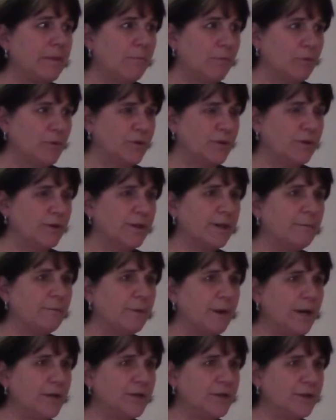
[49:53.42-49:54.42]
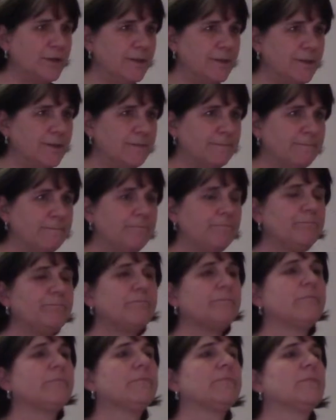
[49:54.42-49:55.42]
We're starting compressions.
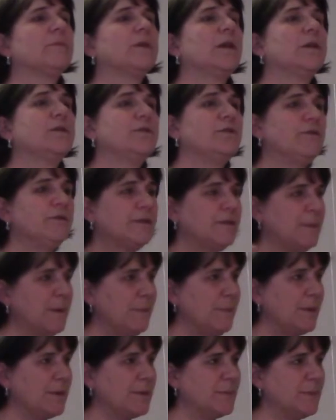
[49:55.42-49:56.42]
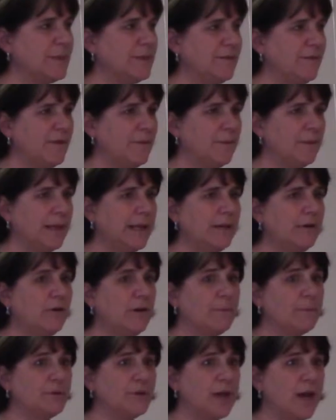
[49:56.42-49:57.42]
As soon as somebody brings me a defibrillator,
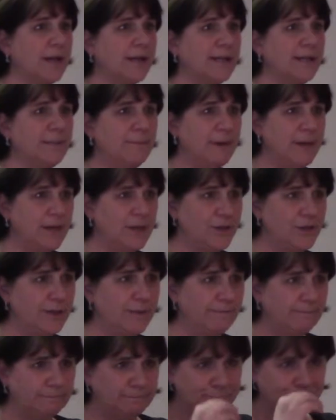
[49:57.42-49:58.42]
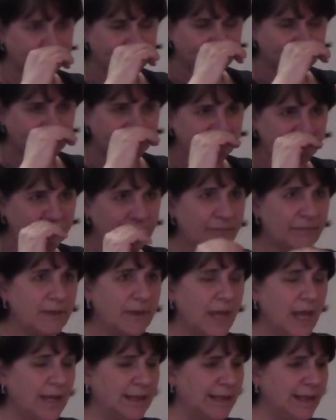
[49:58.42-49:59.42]
I'm shocking the patient
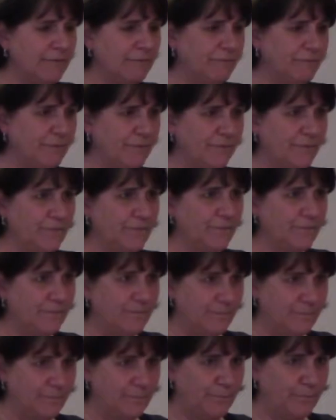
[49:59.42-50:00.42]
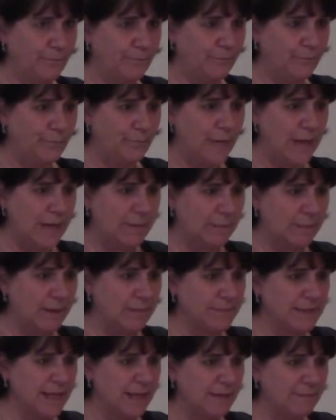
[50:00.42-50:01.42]
at that. And what
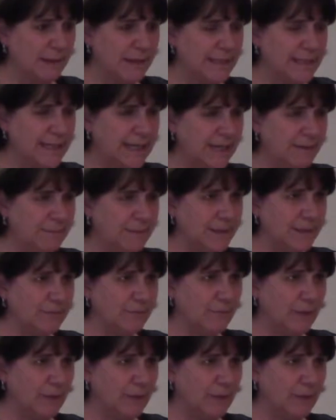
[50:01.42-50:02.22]
I'm telling my team is,